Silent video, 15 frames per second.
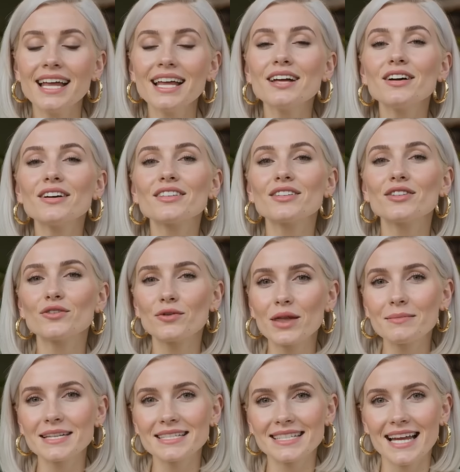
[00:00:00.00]
Here are the
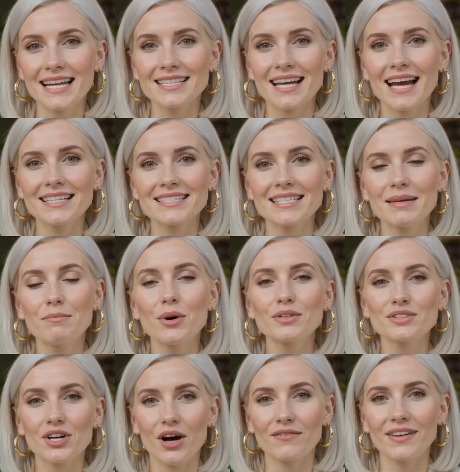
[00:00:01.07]
3 mistakes I see
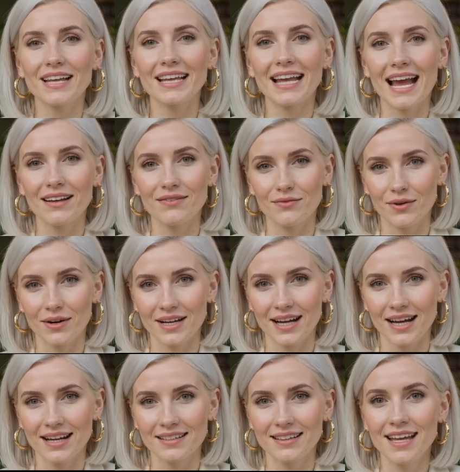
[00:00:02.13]
most often in
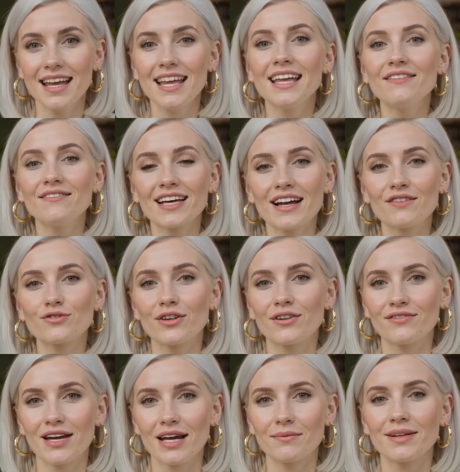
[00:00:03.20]
California, even after a
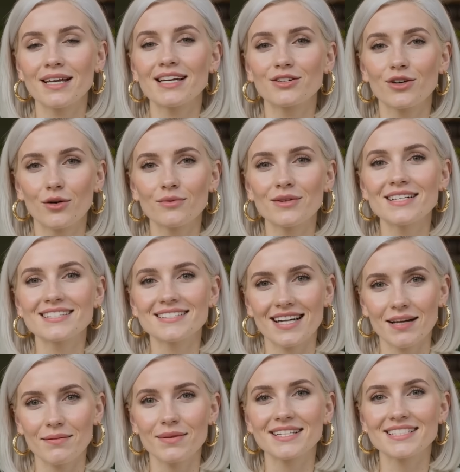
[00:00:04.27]
family has already
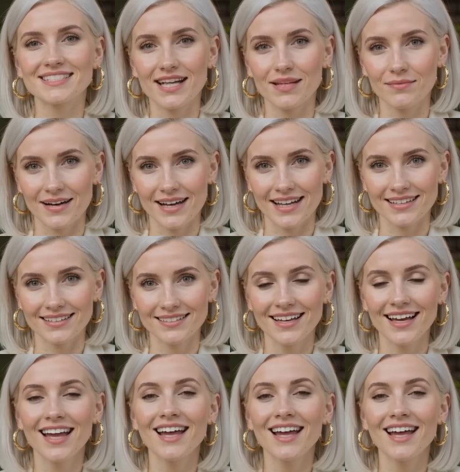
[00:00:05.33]
set up an estate plan.